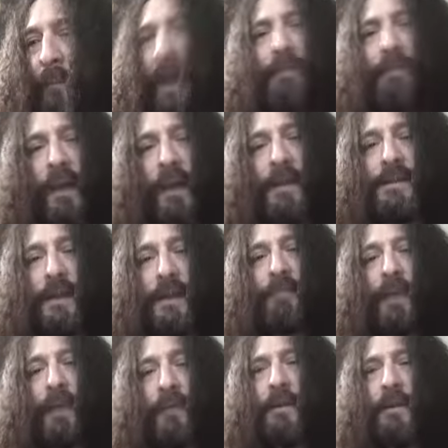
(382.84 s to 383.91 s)
I'd probably say
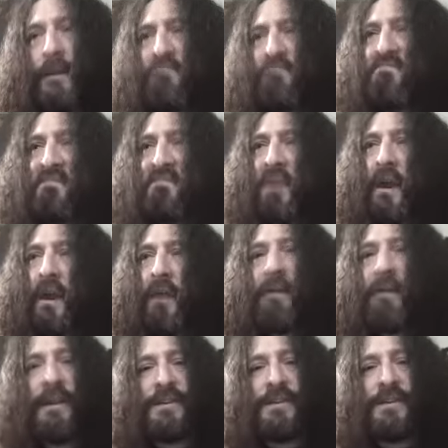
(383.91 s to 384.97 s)
probably
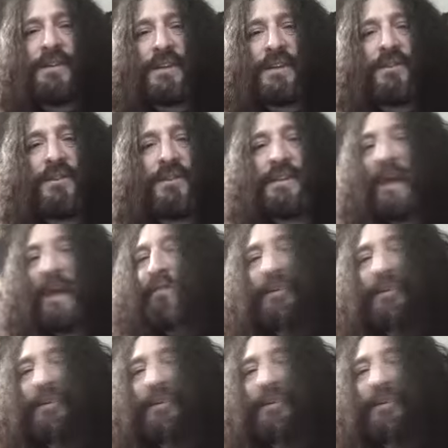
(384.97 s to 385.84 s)
around 6 or 7.